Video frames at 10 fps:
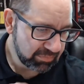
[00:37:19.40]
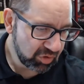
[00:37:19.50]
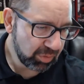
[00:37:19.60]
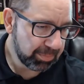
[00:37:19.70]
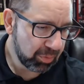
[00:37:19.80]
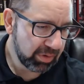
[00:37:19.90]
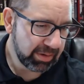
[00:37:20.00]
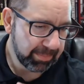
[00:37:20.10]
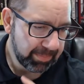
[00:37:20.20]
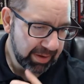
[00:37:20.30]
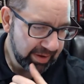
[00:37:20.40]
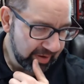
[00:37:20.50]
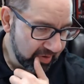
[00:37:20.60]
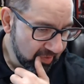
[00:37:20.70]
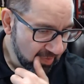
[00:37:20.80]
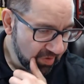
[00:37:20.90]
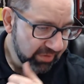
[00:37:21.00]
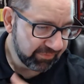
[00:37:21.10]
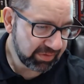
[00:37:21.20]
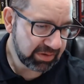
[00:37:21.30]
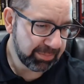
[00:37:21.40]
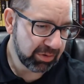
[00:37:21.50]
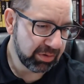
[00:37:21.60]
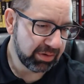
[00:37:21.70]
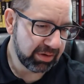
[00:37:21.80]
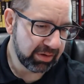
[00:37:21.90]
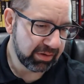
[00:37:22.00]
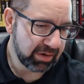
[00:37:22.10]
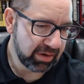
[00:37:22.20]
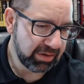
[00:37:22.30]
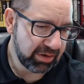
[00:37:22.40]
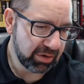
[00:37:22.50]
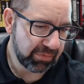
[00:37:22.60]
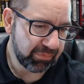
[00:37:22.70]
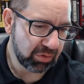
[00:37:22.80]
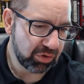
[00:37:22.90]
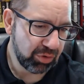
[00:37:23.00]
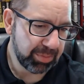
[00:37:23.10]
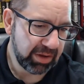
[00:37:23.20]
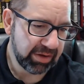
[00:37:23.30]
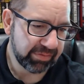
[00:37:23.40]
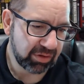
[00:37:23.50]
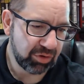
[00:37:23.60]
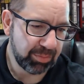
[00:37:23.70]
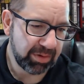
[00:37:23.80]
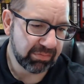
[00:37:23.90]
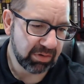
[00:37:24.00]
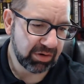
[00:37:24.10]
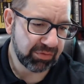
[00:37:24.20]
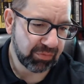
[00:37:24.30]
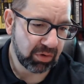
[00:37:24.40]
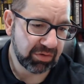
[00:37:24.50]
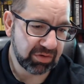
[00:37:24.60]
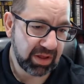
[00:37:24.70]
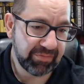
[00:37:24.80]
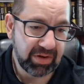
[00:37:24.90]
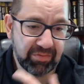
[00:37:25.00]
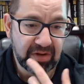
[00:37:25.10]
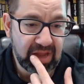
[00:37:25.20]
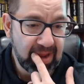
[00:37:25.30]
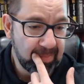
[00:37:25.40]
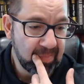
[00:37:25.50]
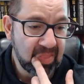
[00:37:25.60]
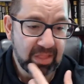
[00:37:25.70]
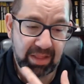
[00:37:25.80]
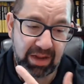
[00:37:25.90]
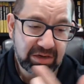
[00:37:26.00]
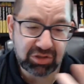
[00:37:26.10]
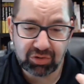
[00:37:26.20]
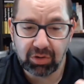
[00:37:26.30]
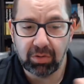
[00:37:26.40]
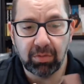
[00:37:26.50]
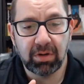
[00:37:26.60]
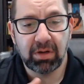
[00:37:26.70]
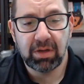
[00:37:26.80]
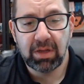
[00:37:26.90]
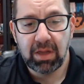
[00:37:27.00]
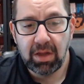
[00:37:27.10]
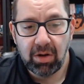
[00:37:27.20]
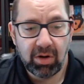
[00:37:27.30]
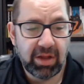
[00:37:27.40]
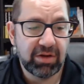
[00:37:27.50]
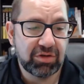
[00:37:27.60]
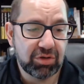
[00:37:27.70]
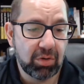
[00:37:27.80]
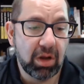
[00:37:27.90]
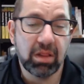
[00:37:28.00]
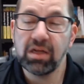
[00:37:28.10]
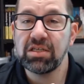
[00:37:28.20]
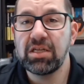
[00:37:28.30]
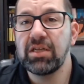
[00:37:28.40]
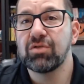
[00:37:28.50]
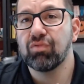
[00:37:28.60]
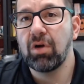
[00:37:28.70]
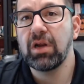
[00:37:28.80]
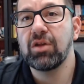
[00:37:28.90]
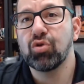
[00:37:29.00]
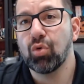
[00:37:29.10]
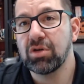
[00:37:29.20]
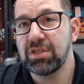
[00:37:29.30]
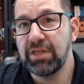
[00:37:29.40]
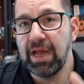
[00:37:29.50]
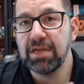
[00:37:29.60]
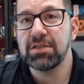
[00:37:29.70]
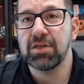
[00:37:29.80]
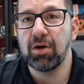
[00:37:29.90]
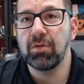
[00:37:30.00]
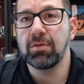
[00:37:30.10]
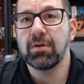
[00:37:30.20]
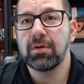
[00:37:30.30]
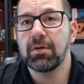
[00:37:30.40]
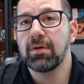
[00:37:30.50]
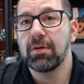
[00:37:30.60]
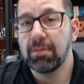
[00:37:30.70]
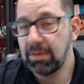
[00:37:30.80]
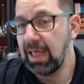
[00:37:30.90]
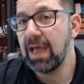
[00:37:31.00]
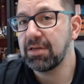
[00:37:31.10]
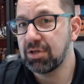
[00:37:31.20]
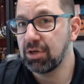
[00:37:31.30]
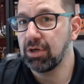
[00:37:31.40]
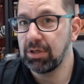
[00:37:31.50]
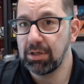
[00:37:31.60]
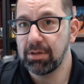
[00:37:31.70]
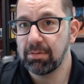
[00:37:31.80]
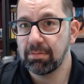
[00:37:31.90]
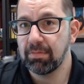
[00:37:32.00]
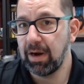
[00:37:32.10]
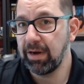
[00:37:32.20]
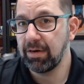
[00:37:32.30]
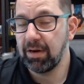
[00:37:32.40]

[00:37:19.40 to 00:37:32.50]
No point in paying 50 million a year for a QB if the QB runs for his life every game. That is true. That is true. Unless he's running towards the end zone. That's good, right?